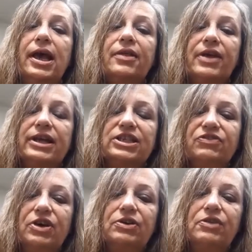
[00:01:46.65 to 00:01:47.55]
that's
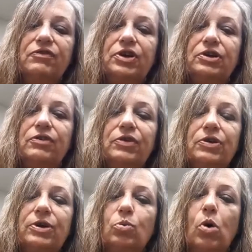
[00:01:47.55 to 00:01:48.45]
very, very,
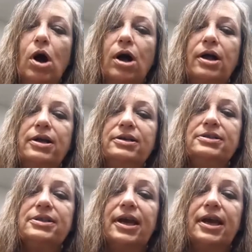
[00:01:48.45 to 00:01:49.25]
very wise